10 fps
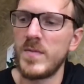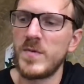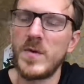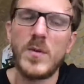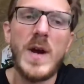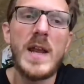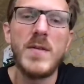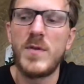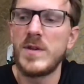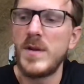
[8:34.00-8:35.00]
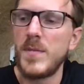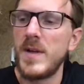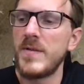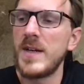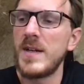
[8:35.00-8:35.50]
Randy, for example,
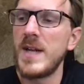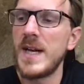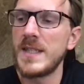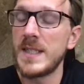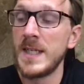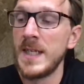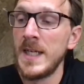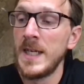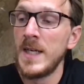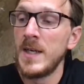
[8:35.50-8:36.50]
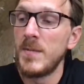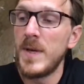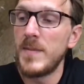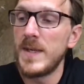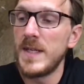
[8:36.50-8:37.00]
I've done that
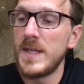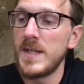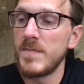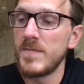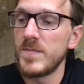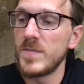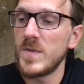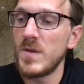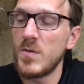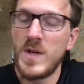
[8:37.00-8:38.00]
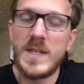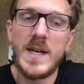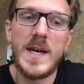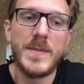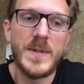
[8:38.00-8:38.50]
maybe 3
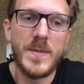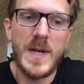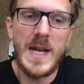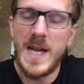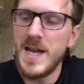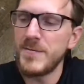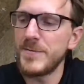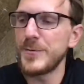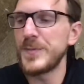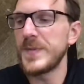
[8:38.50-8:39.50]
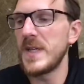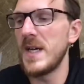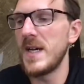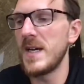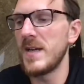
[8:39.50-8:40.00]
times in my life,
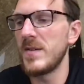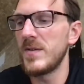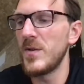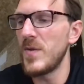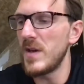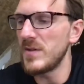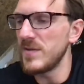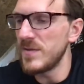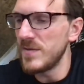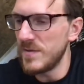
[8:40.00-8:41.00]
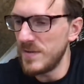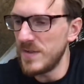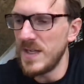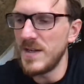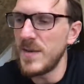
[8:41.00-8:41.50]

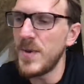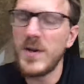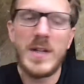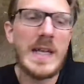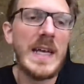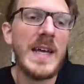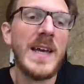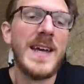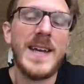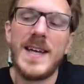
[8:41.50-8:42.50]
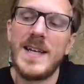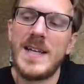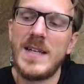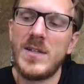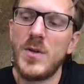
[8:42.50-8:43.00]
2015 apparently, and
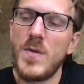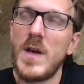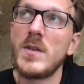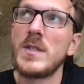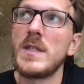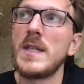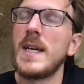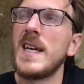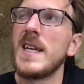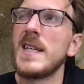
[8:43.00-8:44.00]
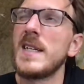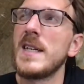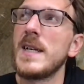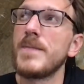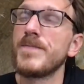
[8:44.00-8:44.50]
then
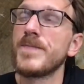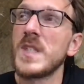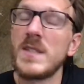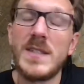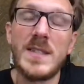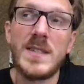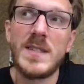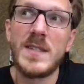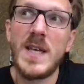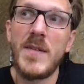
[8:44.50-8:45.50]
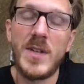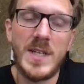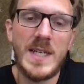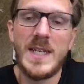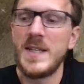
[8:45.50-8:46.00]

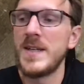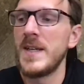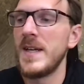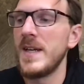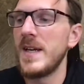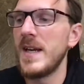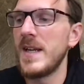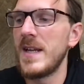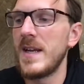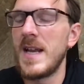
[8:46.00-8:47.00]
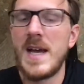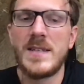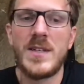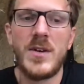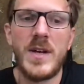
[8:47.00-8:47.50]
2017, and then
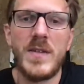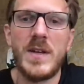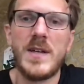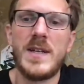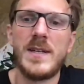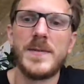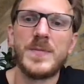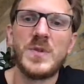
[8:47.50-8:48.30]
last year I think I did it.